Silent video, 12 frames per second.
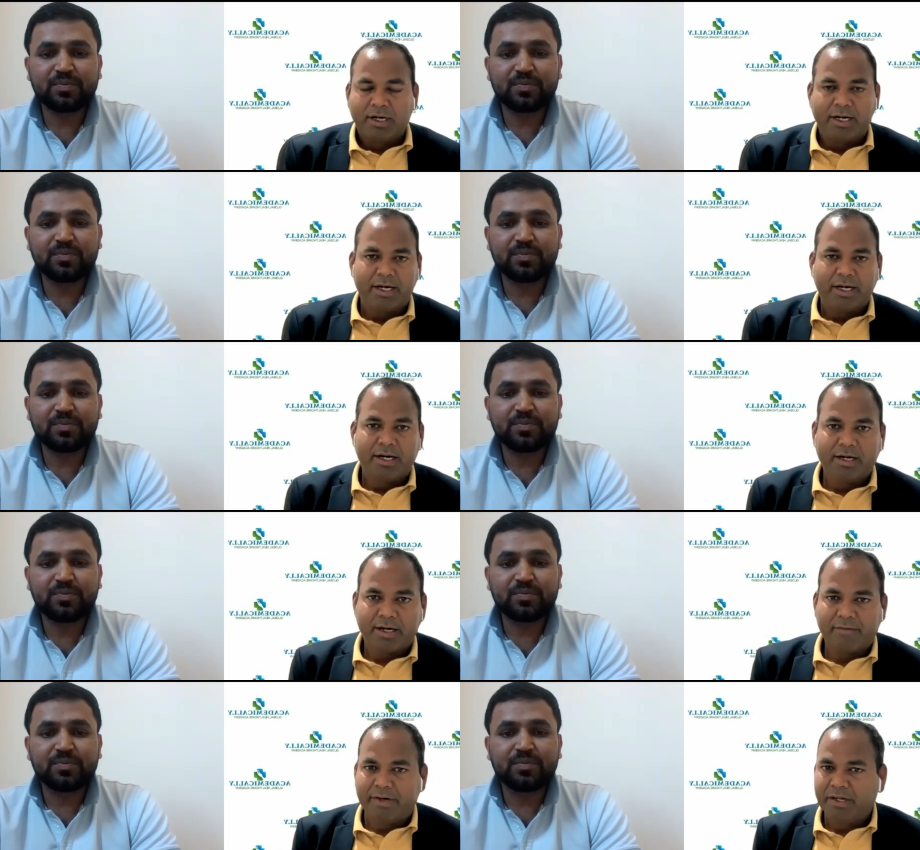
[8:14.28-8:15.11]
Speaker 1: and
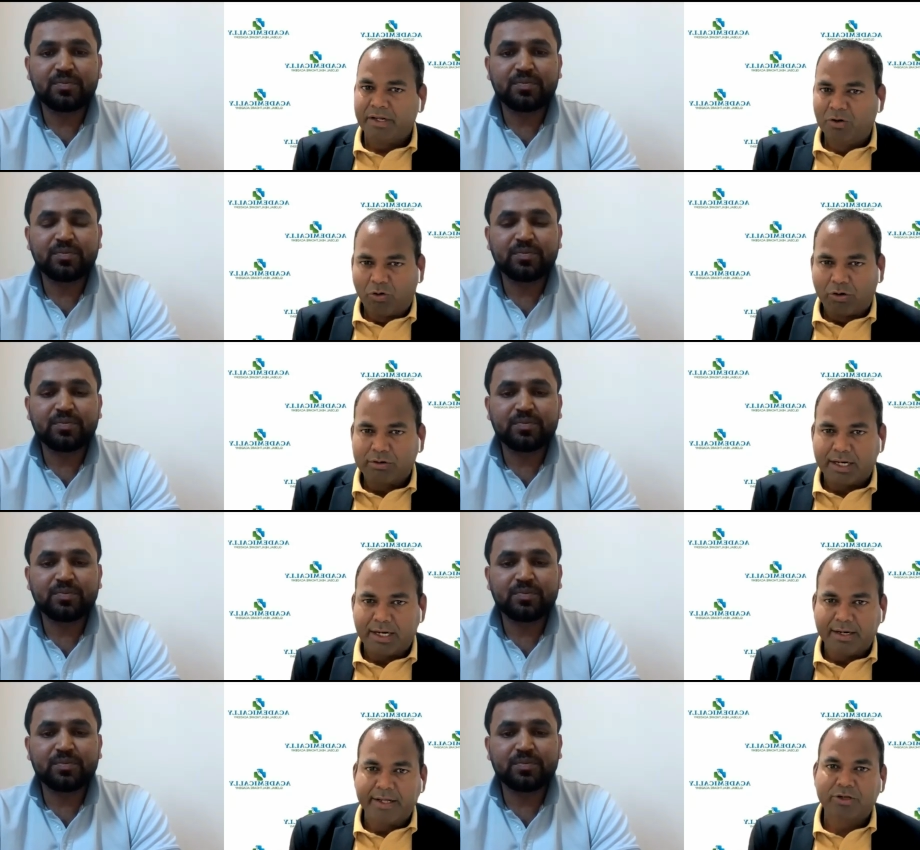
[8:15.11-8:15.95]
uh, very low
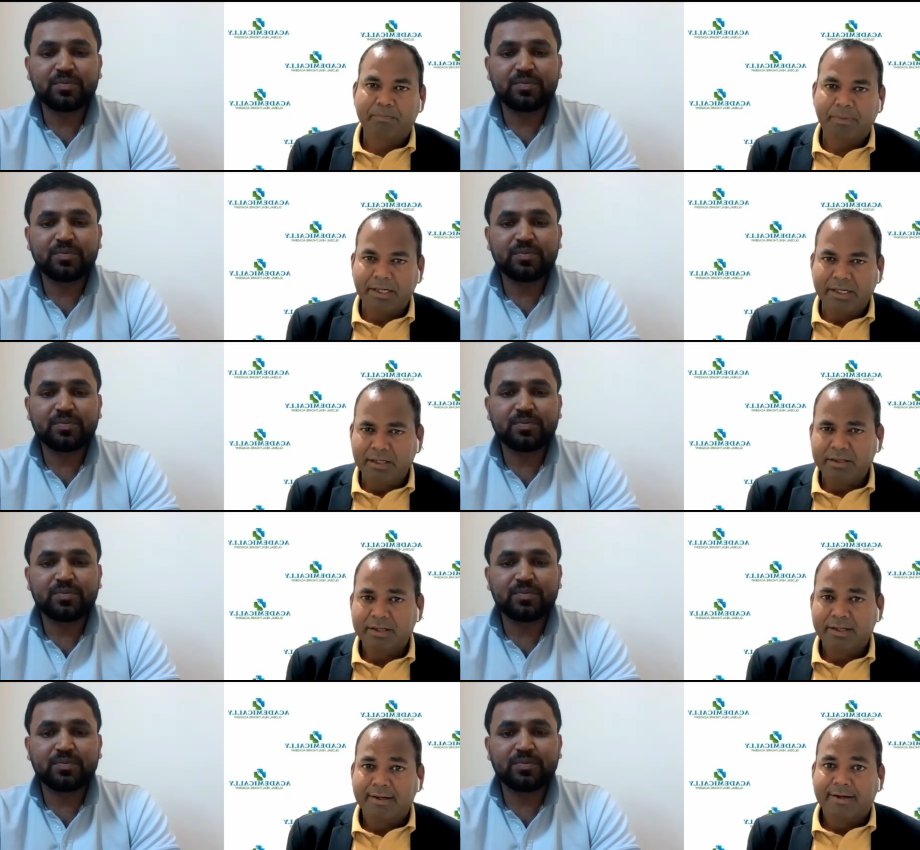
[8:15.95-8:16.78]
salary, so please,
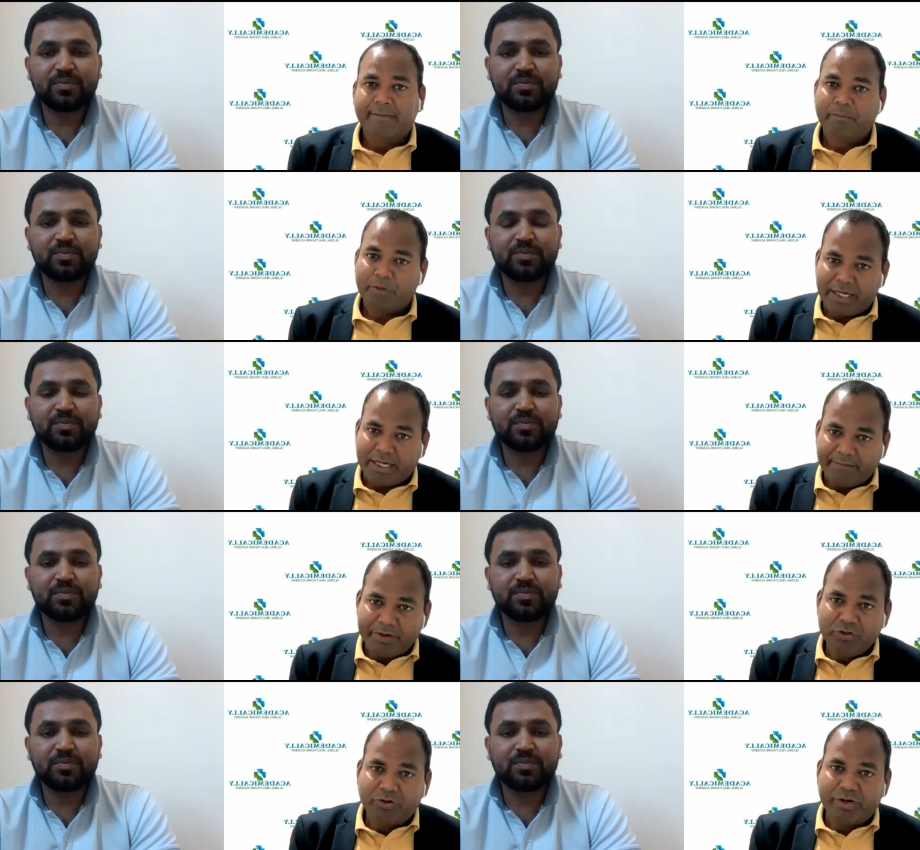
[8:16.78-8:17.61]

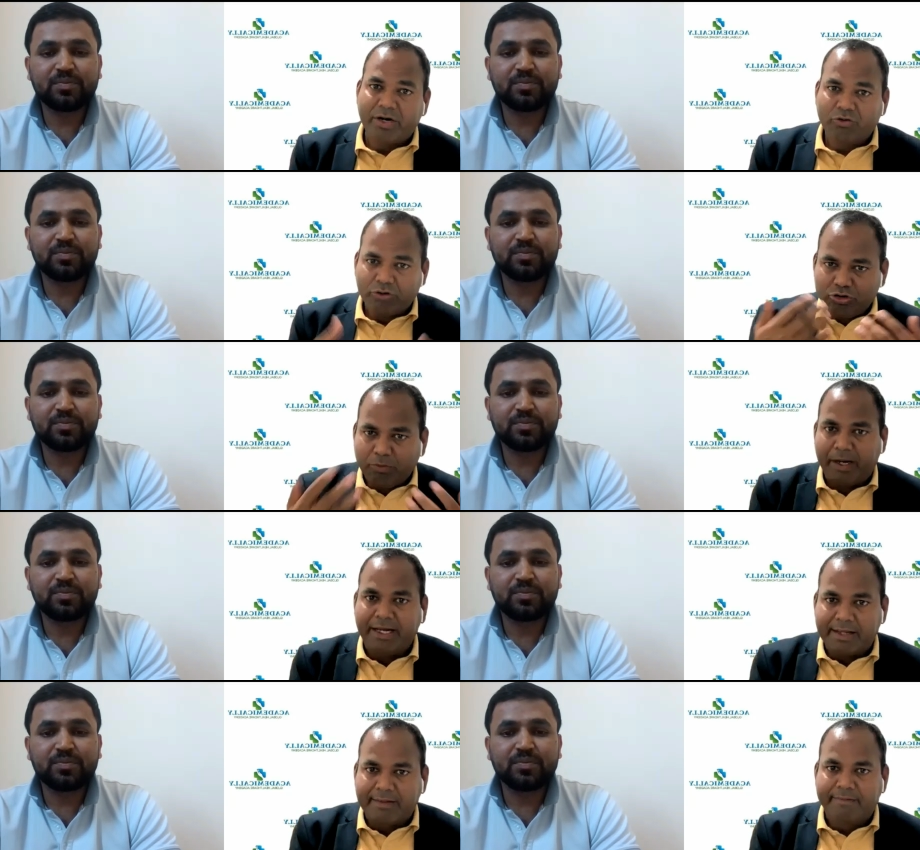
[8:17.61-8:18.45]
even you can go Dubai
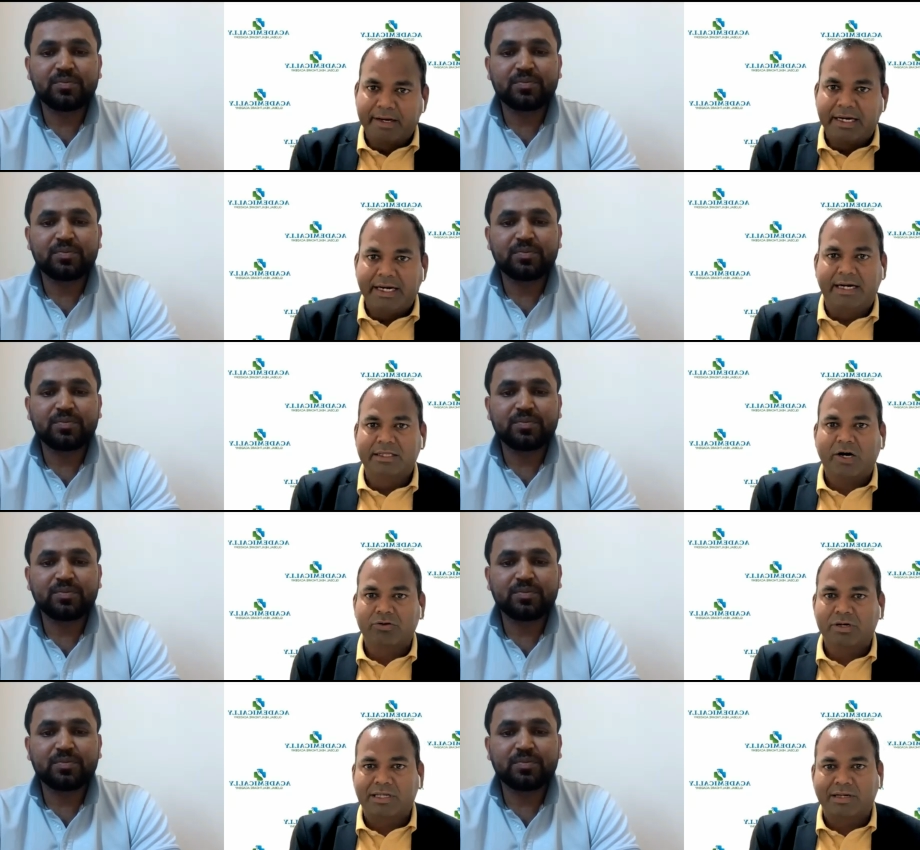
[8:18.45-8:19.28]
as well.
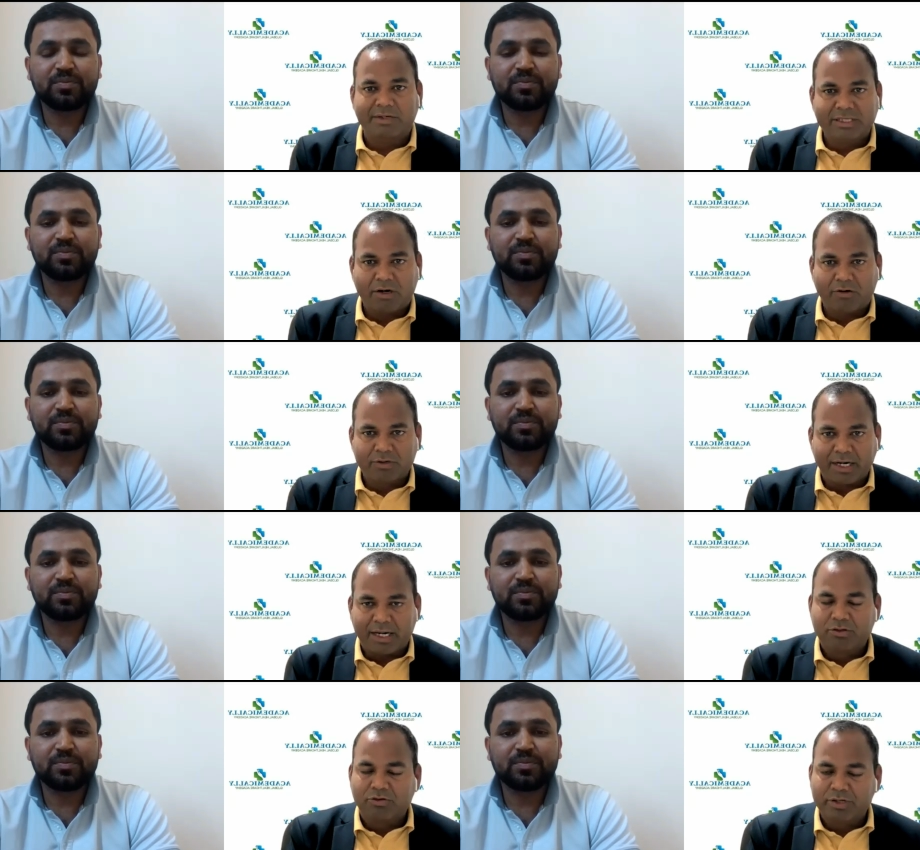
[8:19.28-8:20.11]
80,000, 7,000
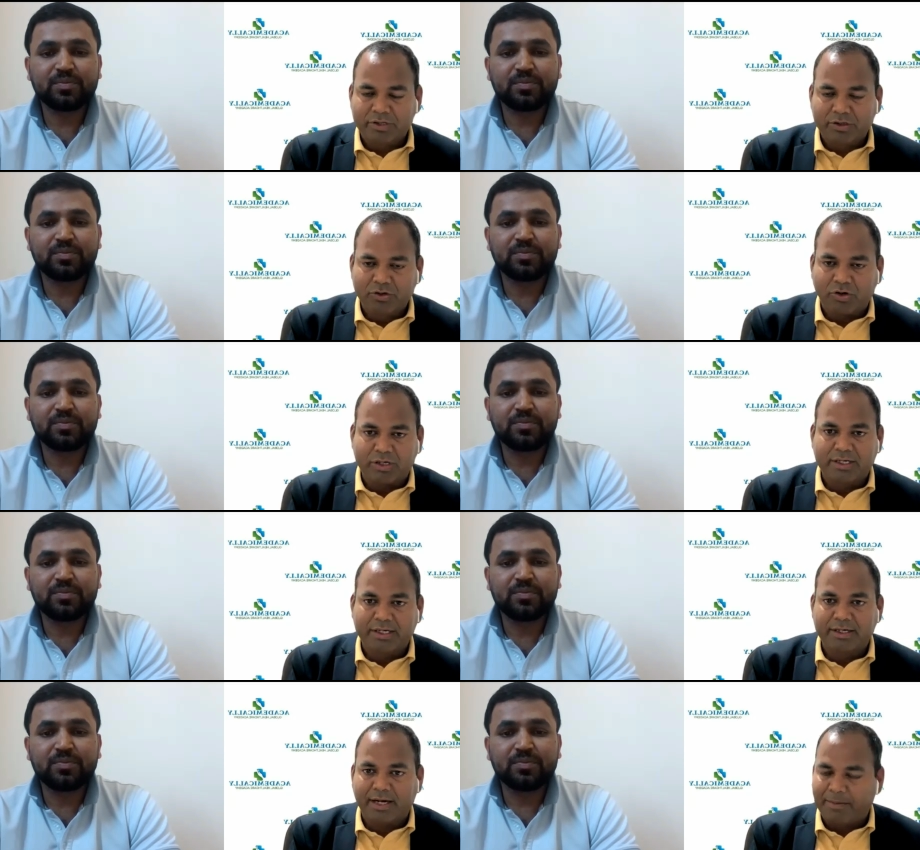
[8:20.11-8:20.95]
also is not
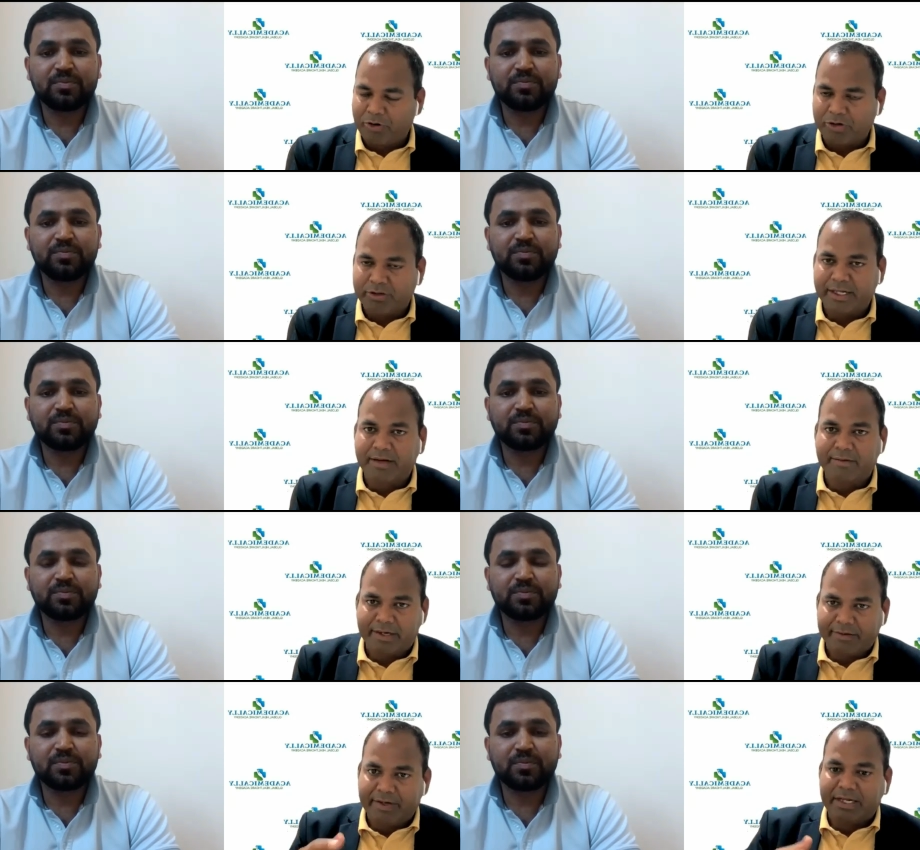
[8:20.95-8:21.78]
i am not saying very,
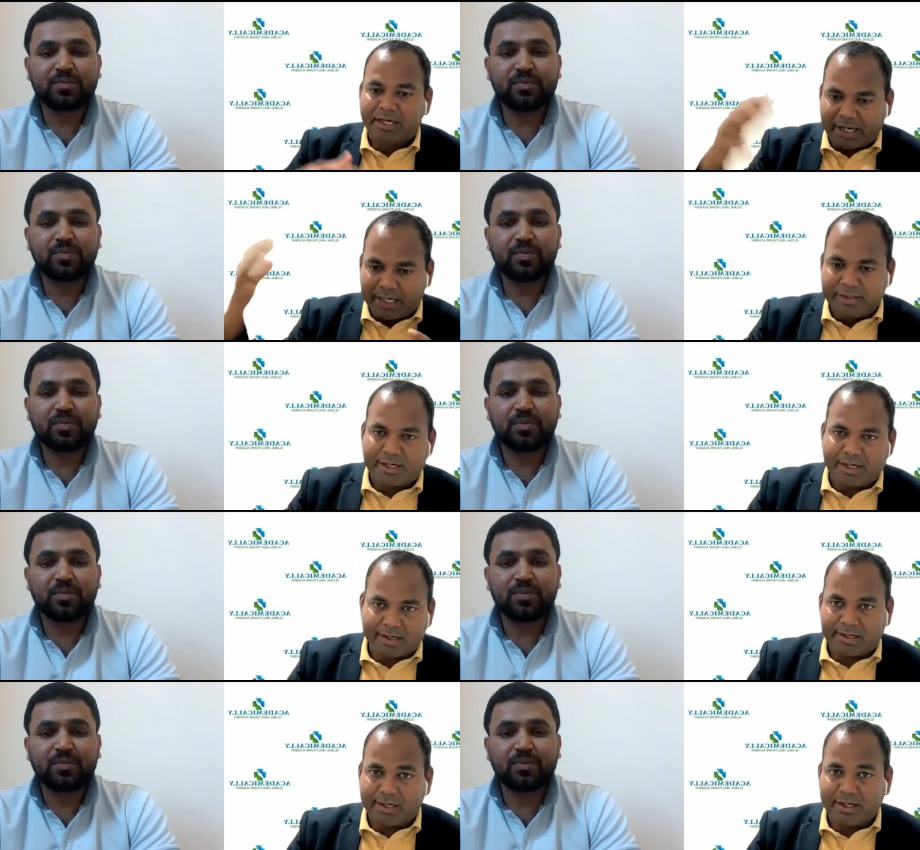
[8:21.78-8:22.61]
very high
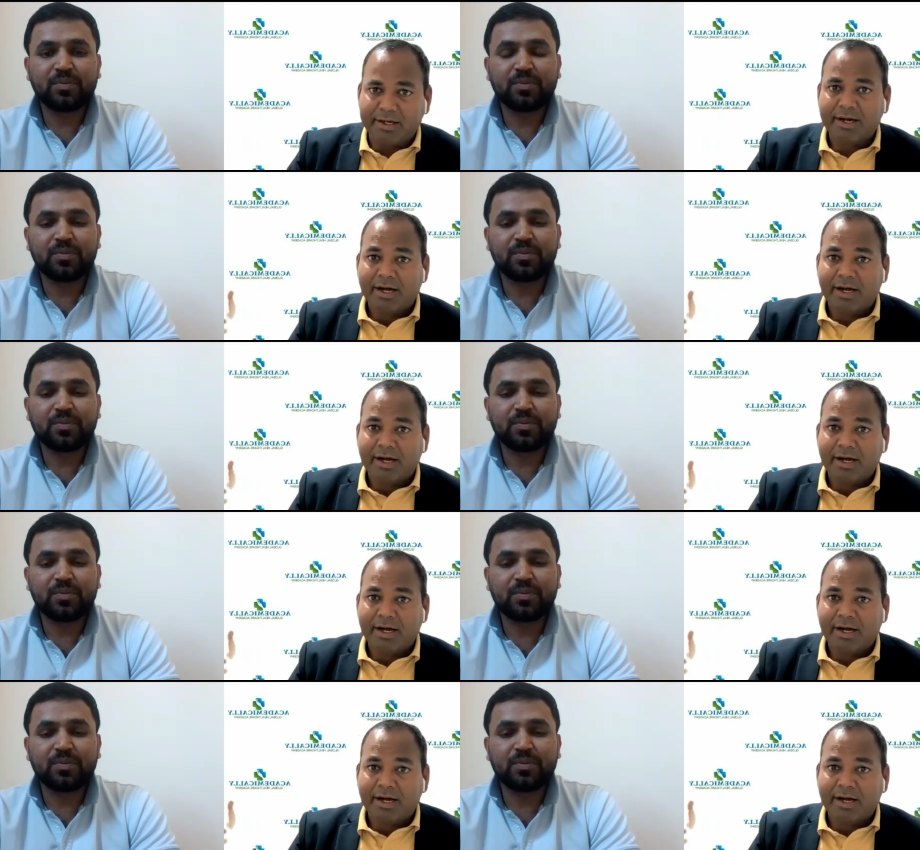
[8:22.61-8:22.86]
salary,